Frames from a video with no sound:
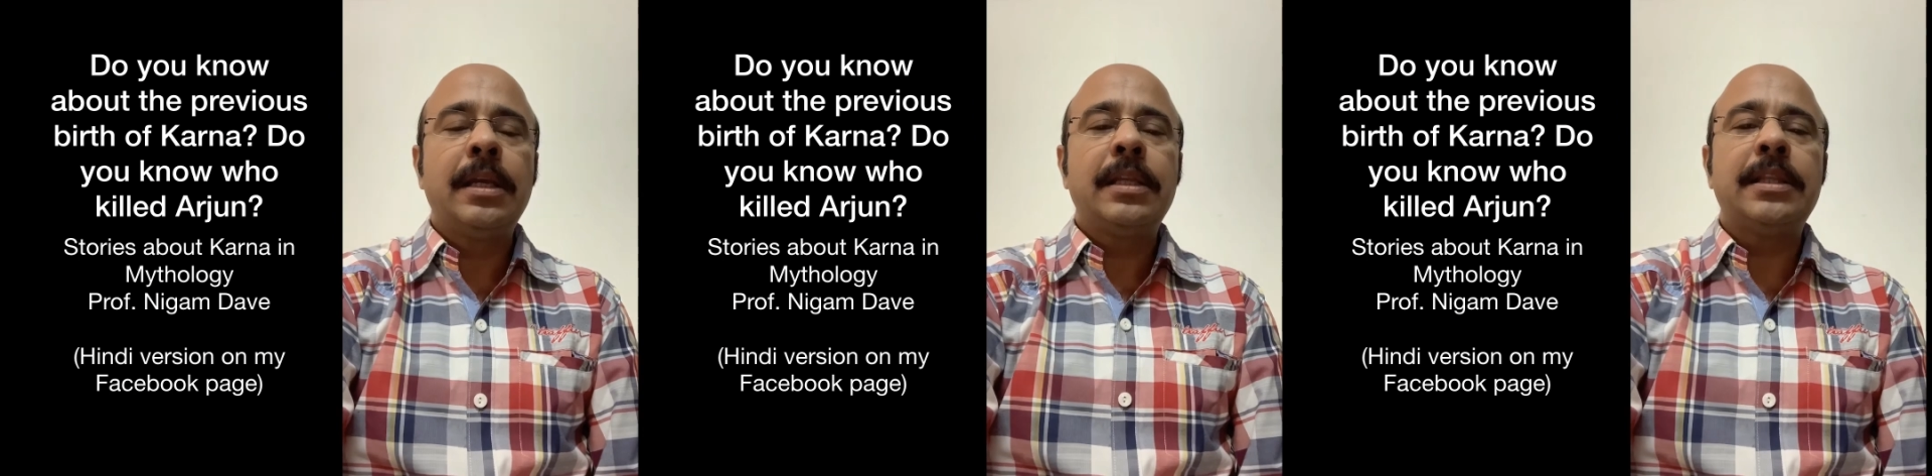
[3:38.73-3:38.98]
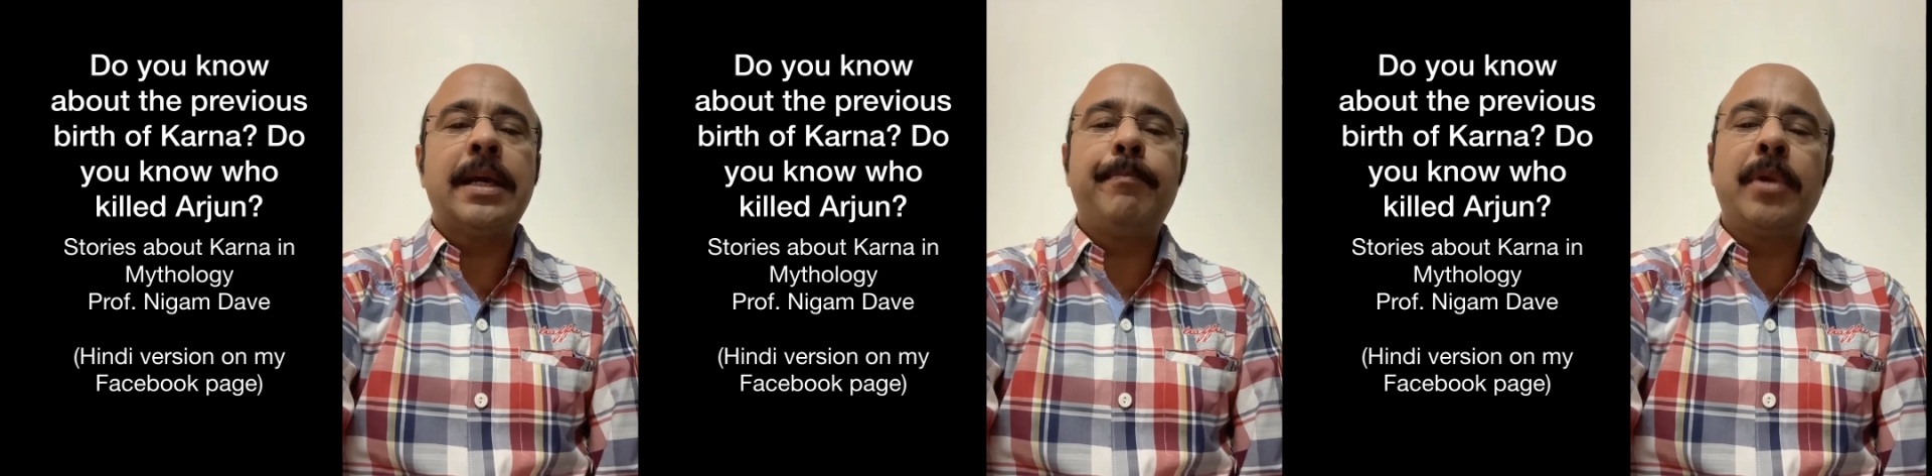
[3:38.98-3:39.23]

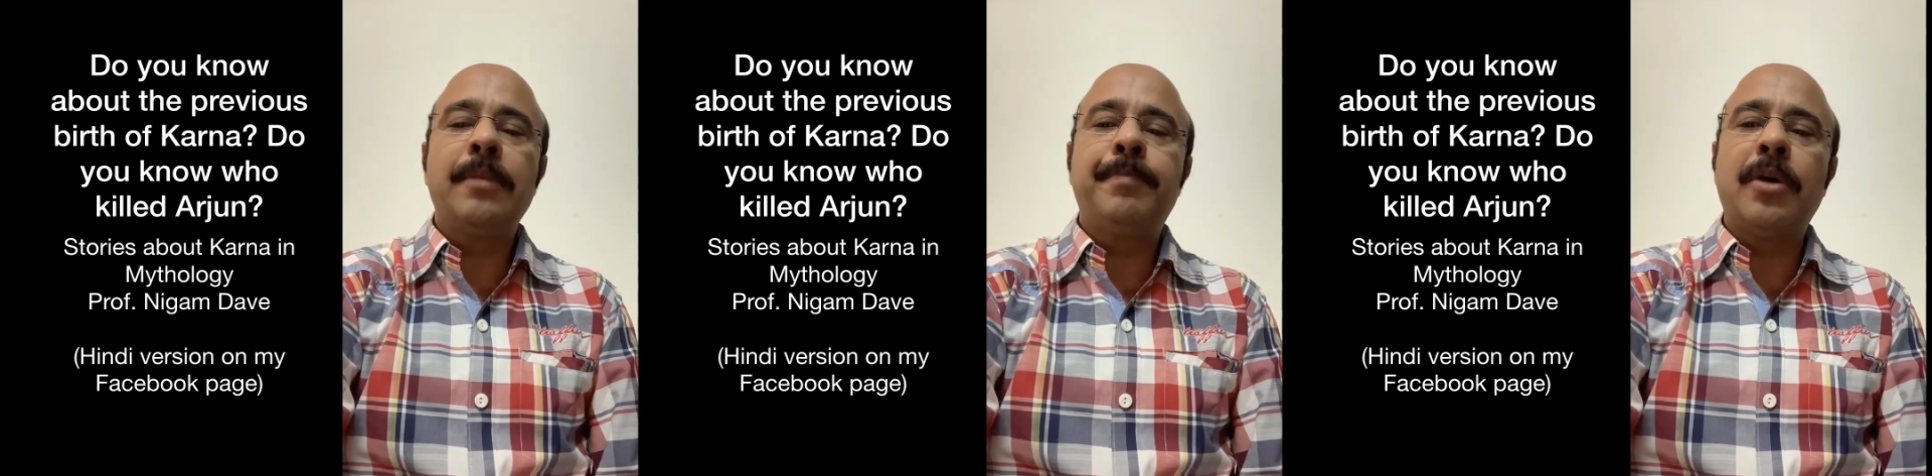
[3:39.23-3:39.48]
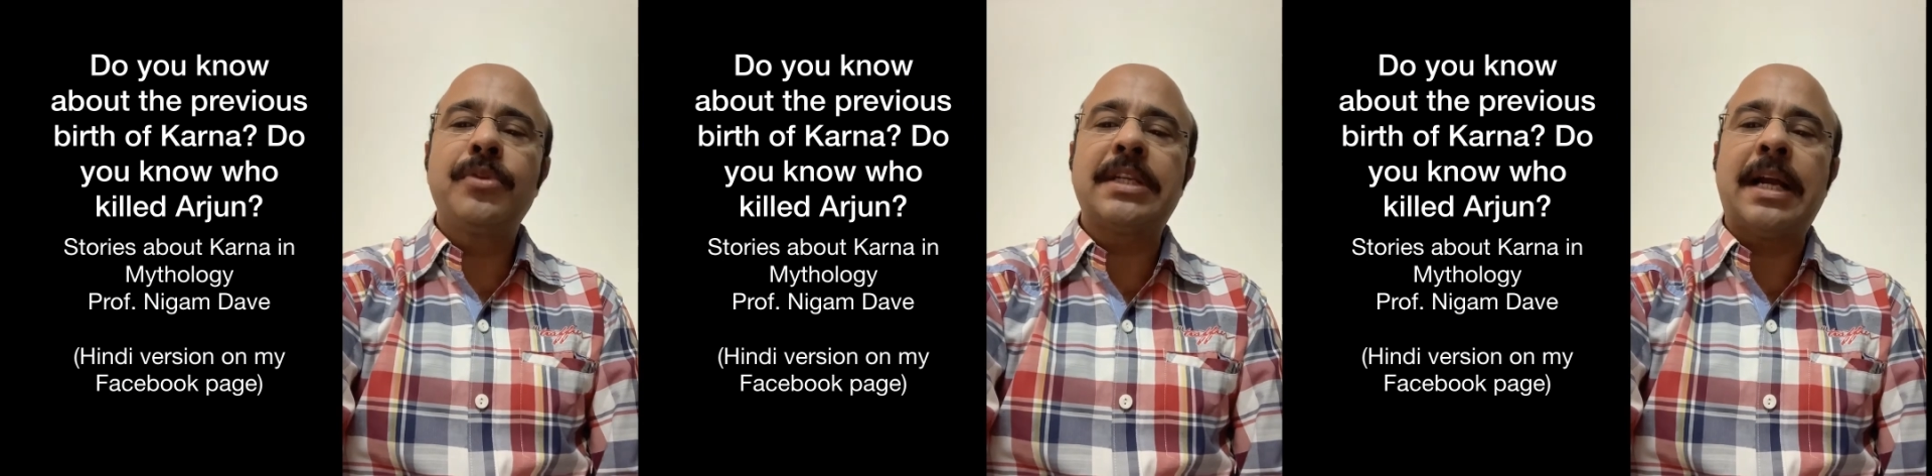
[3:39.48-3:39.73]

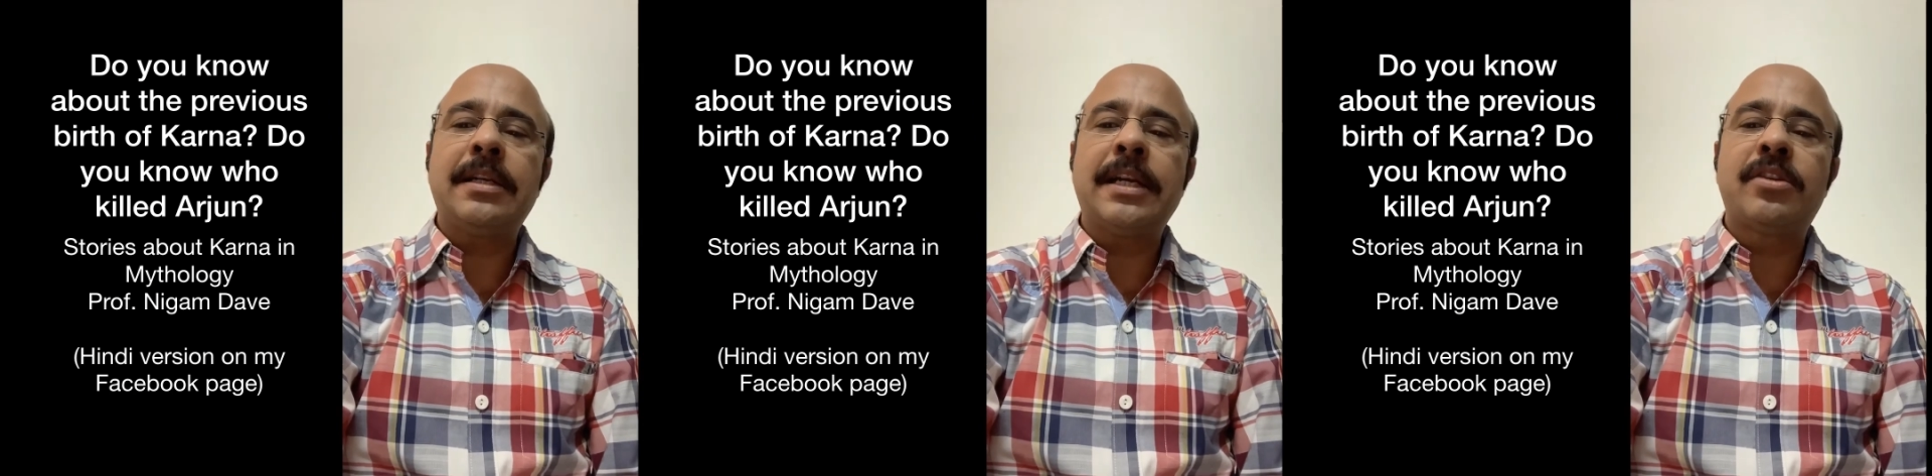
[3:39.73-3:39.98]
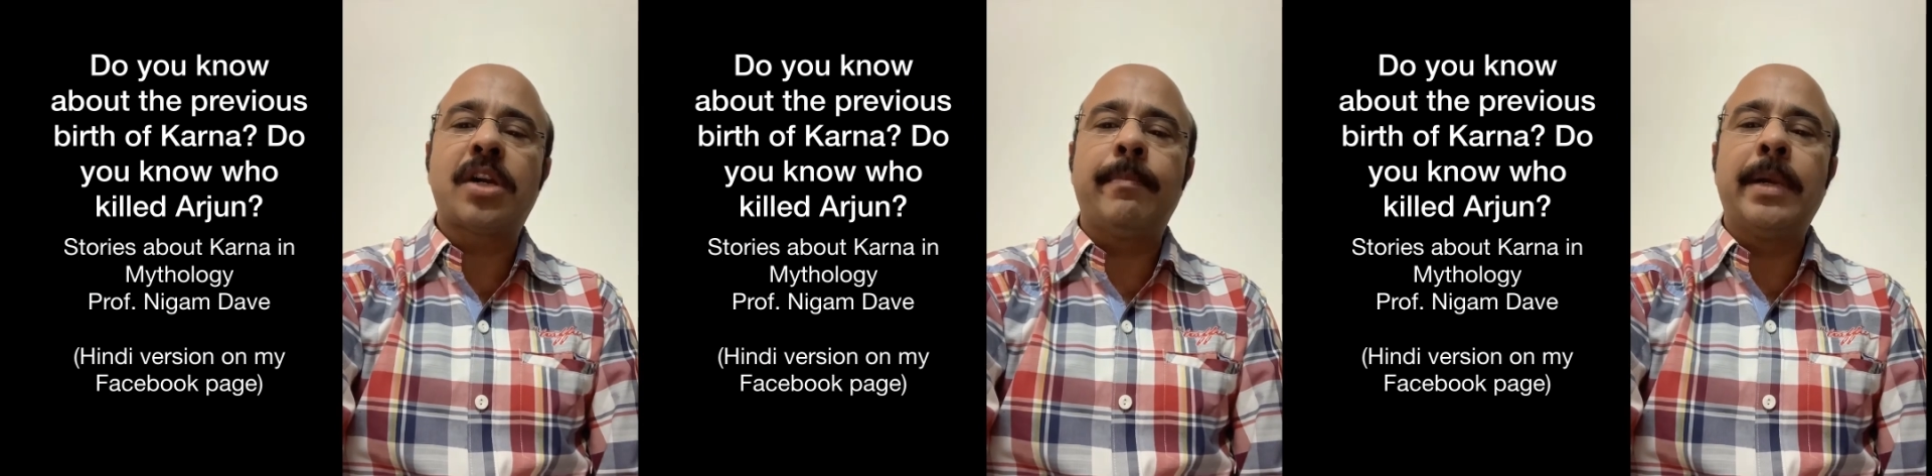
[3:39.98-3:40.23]
Dambadbhav started
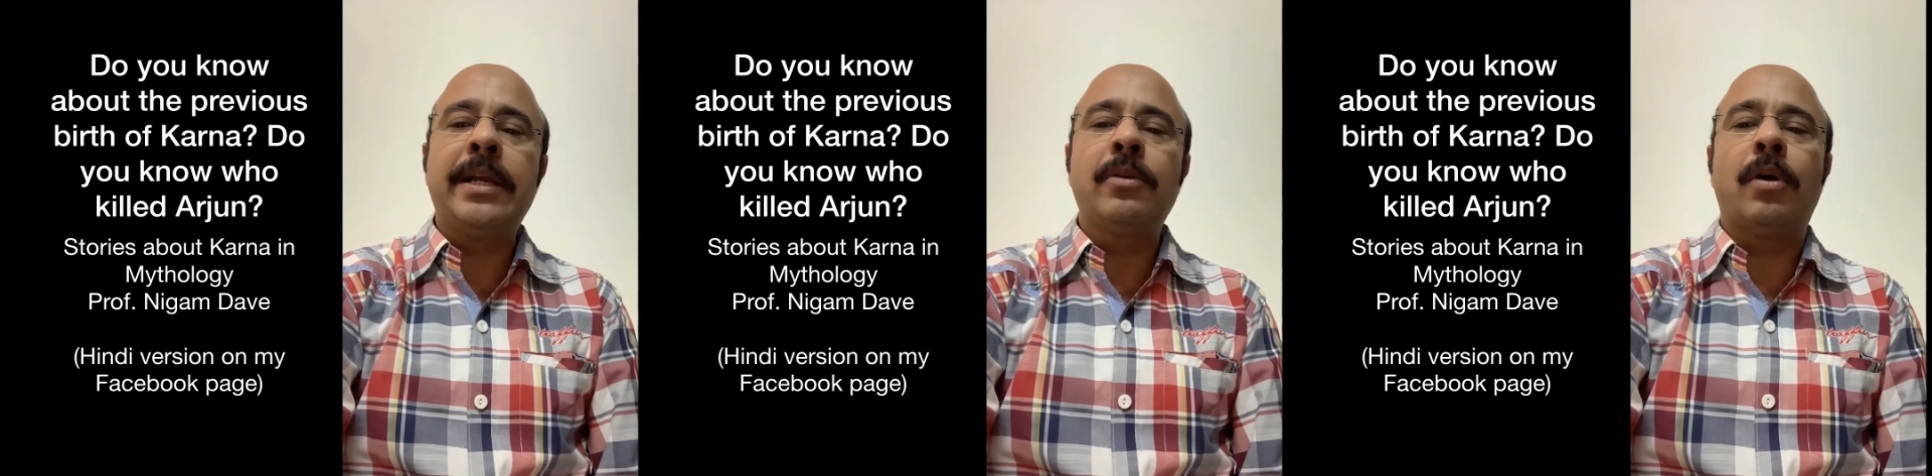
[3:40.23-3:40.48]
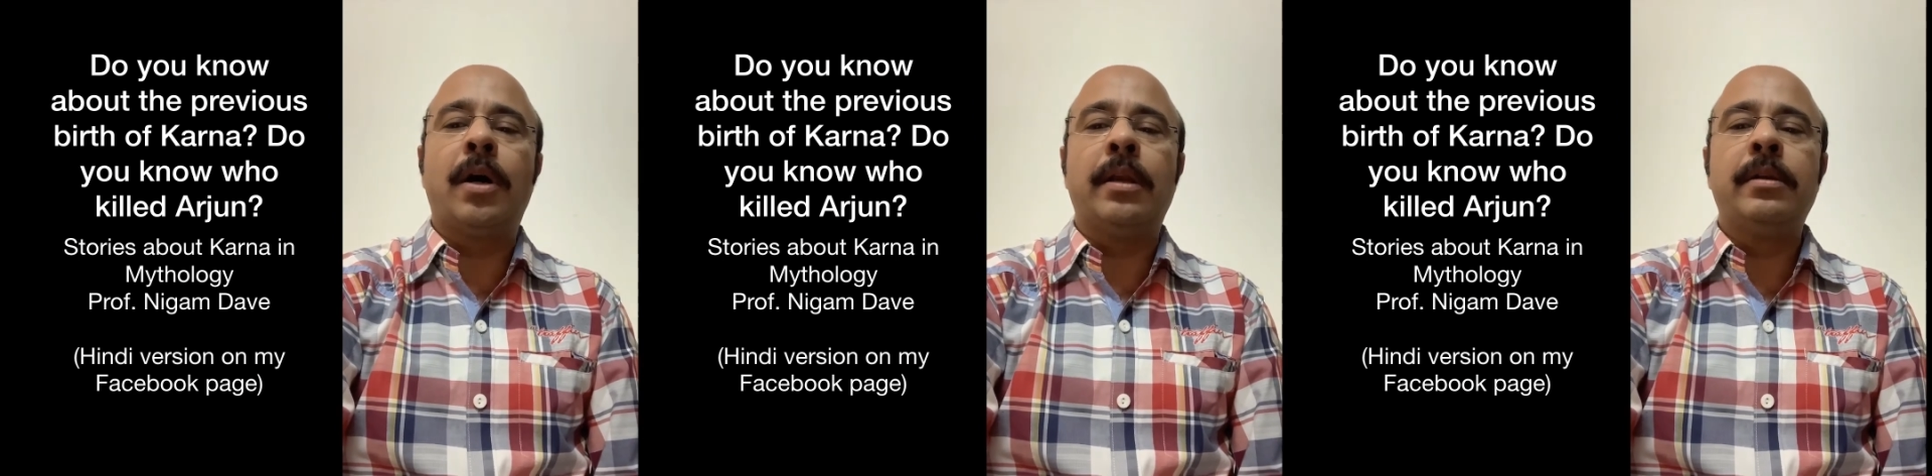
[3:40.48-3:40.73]
troubling
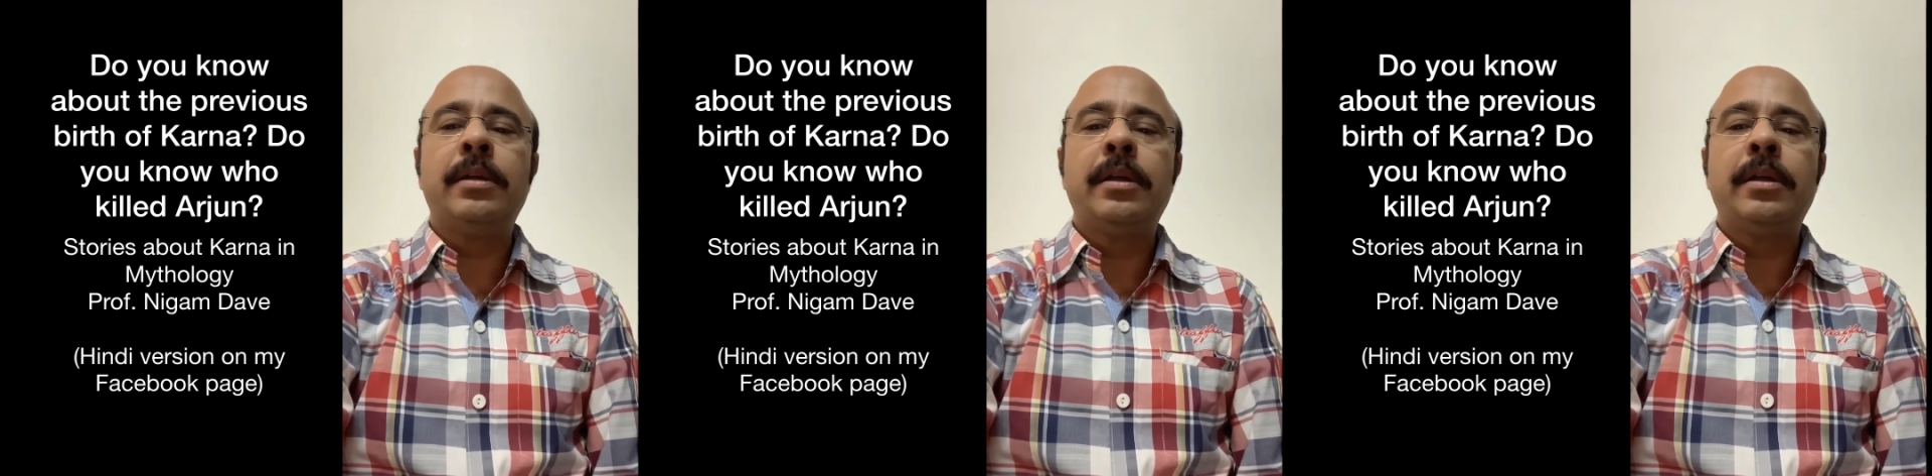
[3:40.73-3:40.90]
all.